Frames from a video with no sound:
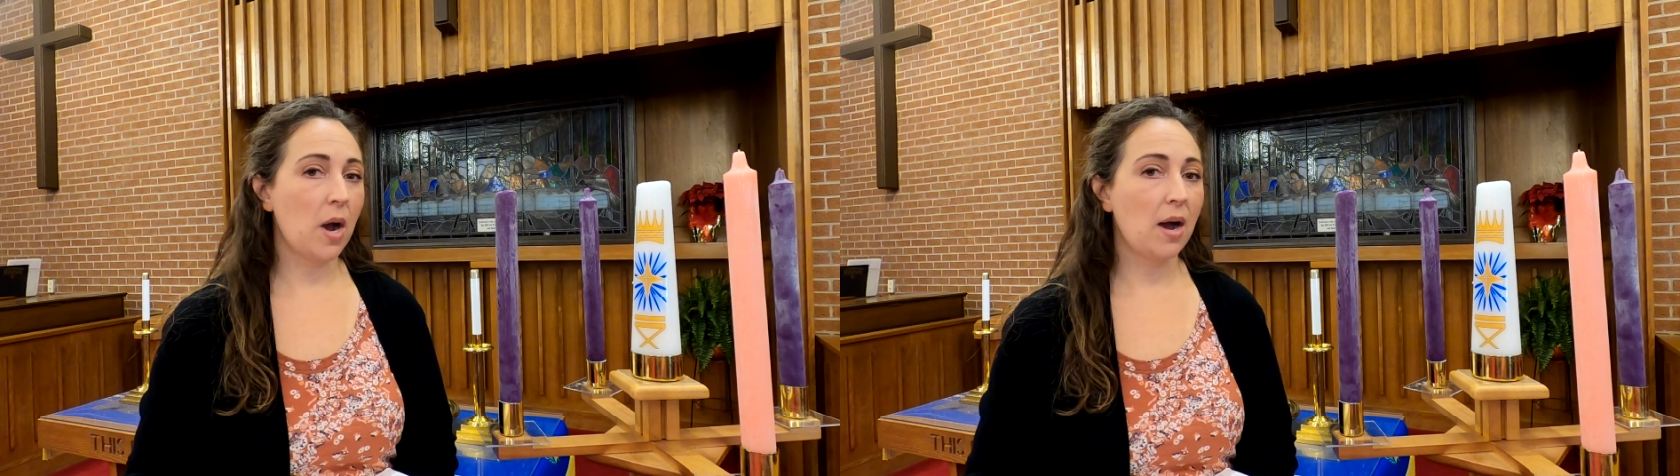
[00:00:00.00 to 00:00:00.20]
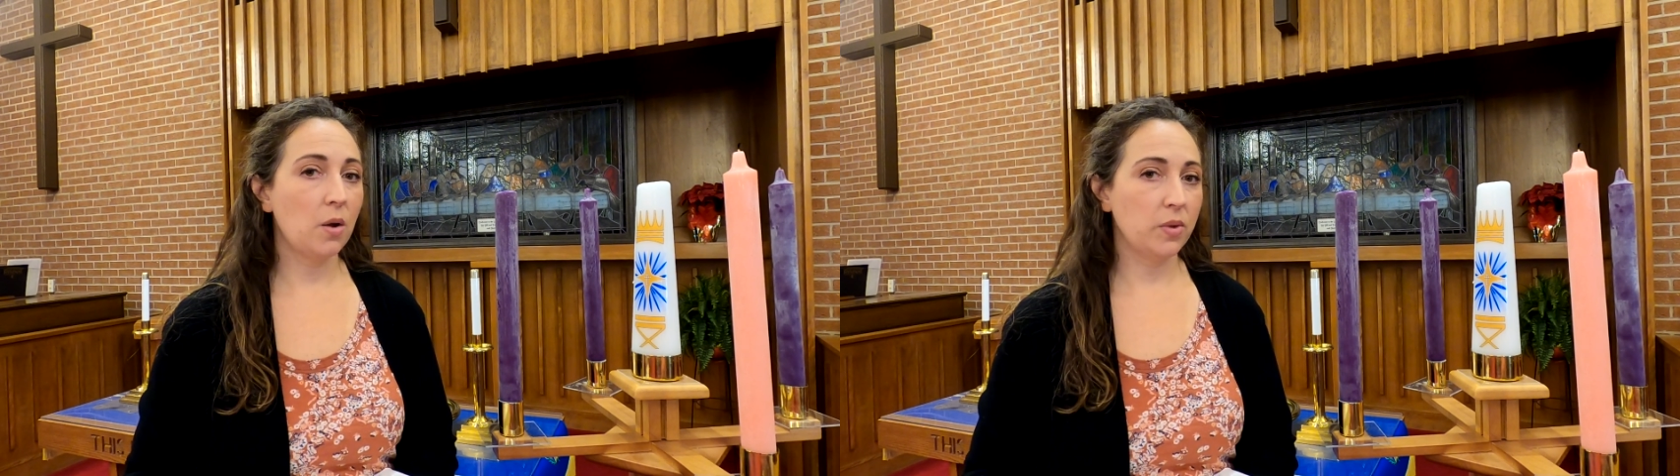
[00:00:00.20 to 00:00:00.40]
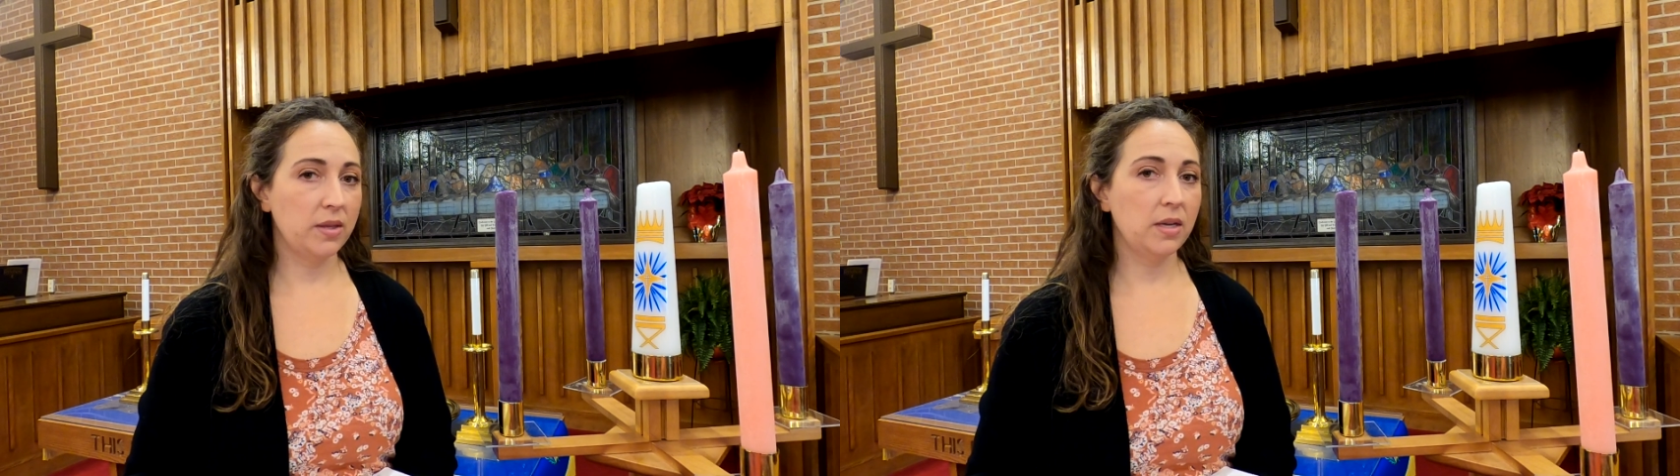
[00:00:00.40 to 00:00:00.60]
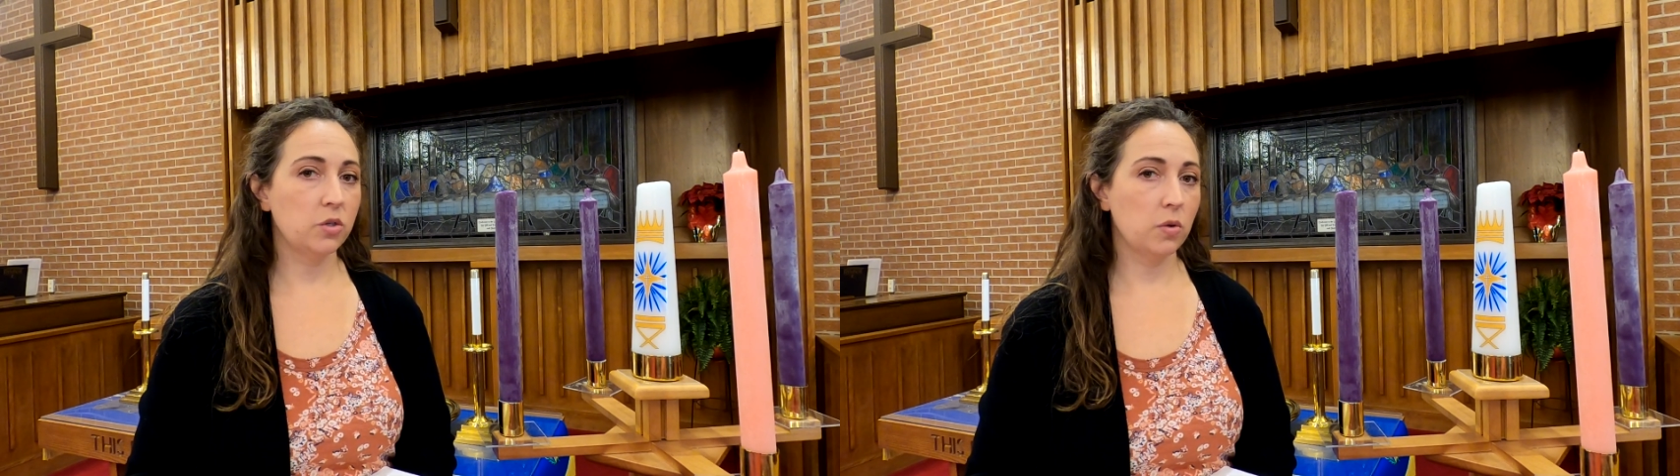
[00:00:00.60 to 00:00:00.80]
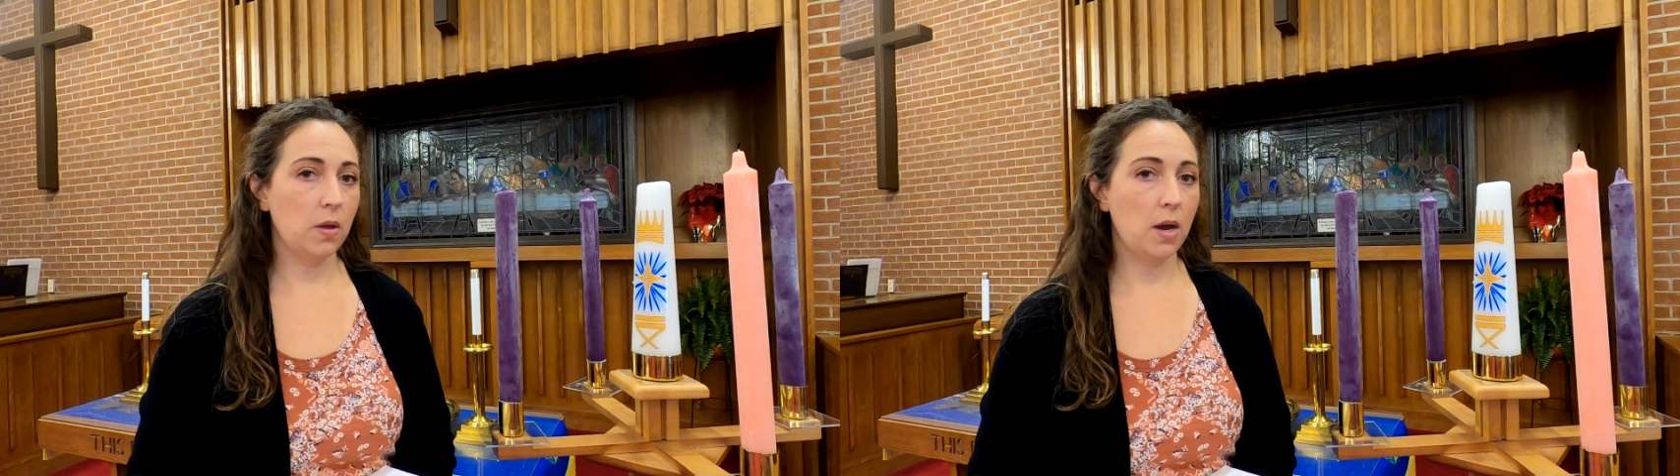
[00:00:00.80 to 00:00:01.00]
while with the
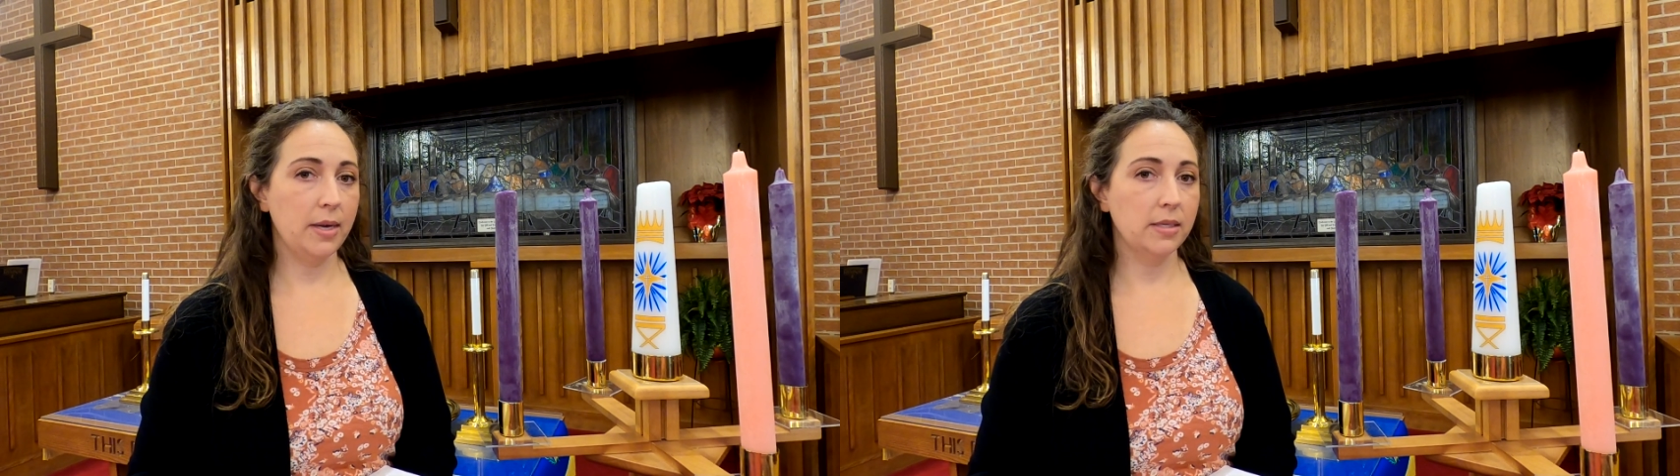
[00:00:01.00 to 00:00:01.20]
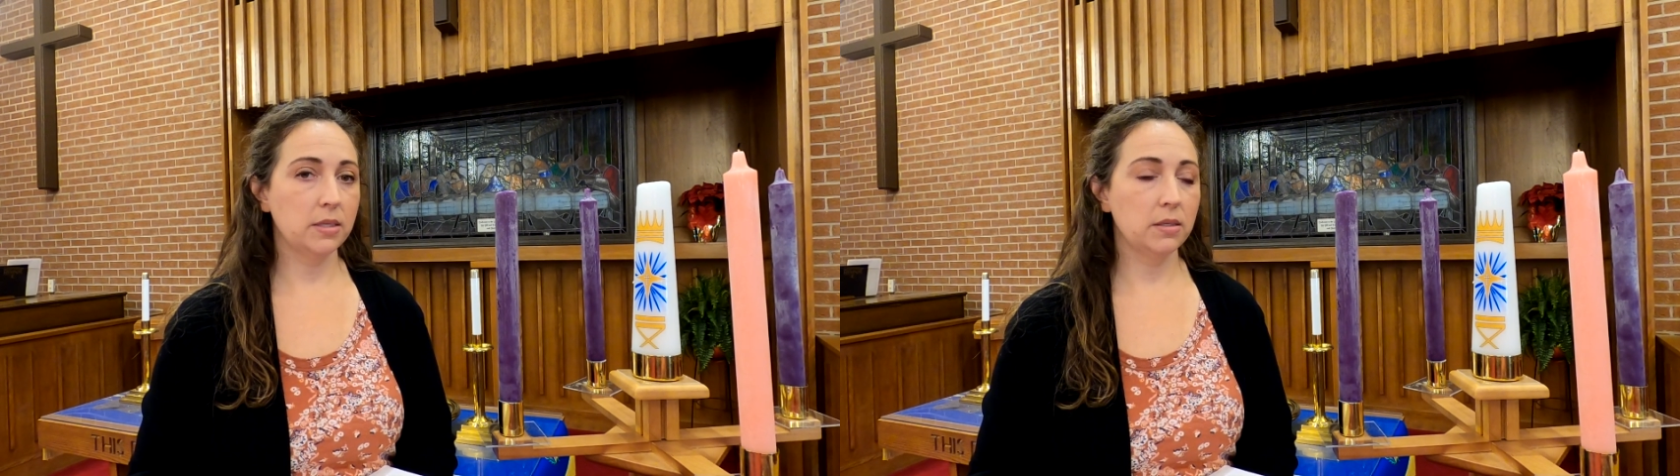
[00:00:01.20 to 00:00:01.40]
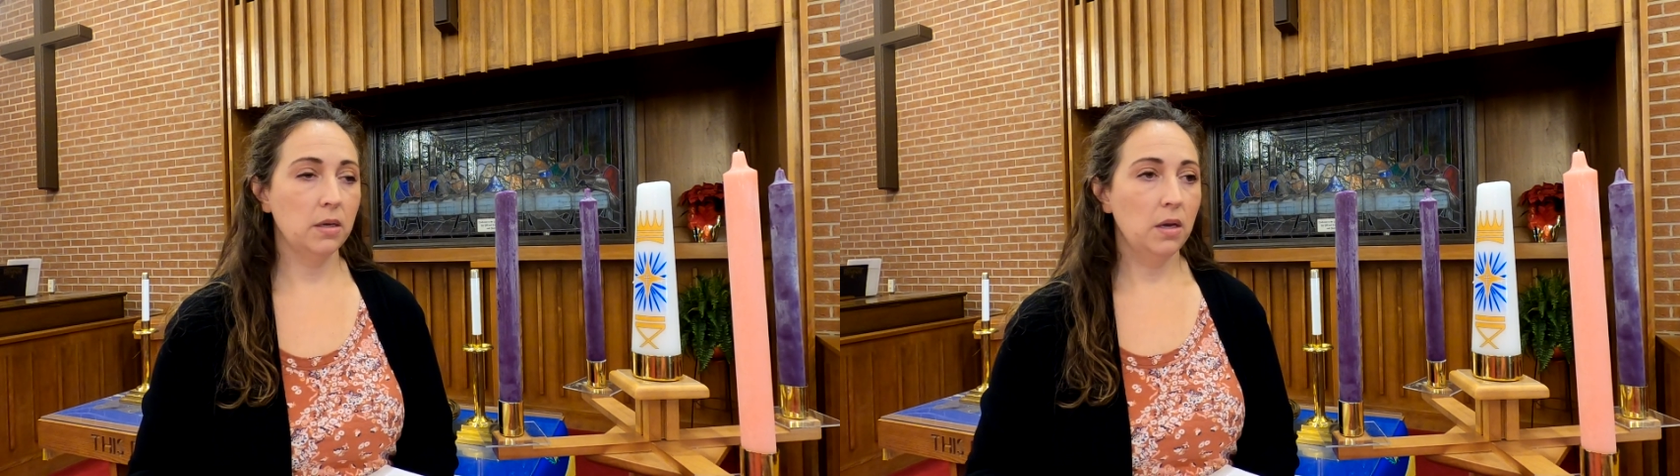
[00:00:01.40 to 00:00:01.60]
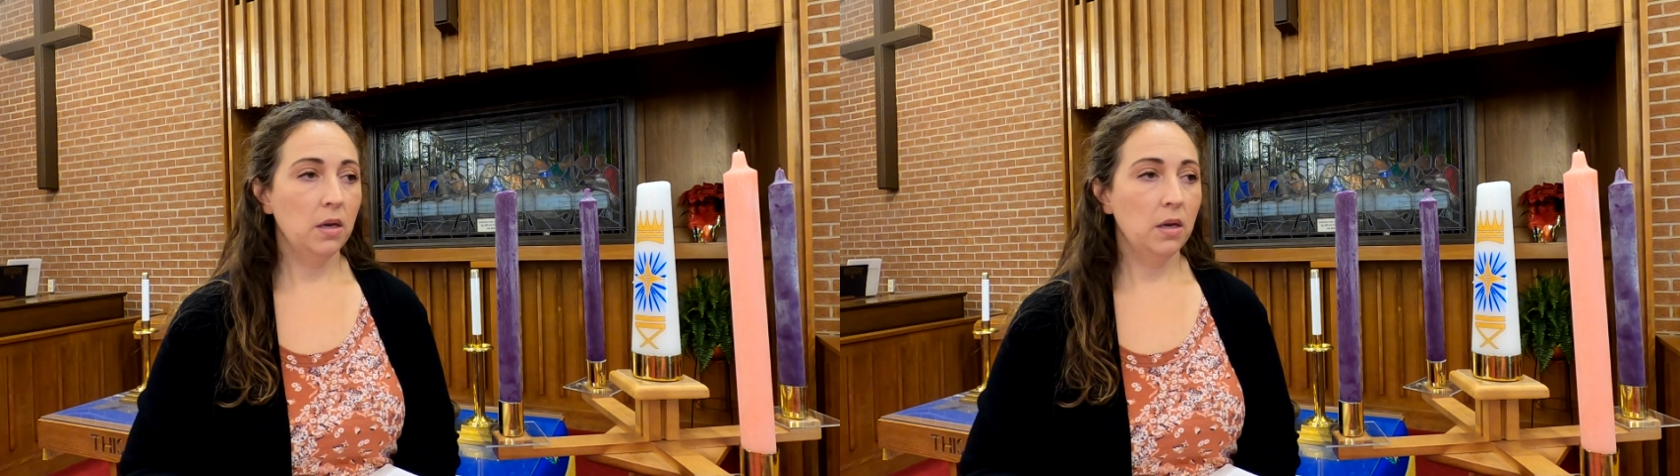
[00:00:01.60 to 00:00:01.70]
Israelites.